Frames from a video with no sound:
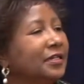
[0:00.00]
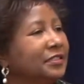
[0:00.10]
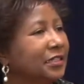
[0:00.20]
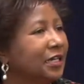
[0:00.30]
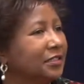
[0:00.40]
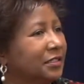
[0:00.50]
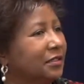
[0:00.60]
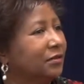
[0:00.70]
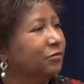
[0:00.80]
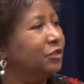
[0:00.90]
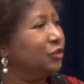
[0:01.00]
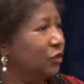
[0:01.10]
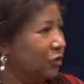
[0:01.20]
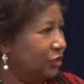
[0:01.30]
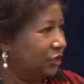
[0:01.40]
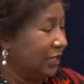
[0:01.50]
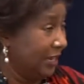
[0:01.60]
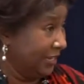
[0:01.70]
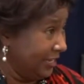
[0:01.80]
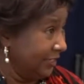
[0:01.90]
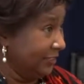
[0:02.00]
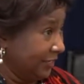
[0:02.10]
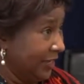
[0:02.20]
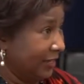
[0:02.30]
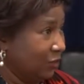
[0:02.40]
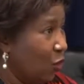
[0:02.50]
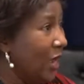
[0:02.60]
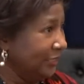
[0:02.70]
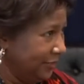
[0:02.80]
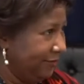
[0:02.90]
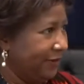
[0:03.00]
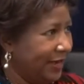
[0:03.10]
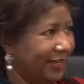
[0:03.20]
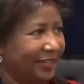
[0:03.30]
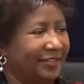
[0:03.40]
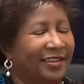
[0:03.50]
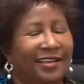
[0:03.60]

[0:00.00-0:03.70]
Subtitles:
conducted research that he said quantified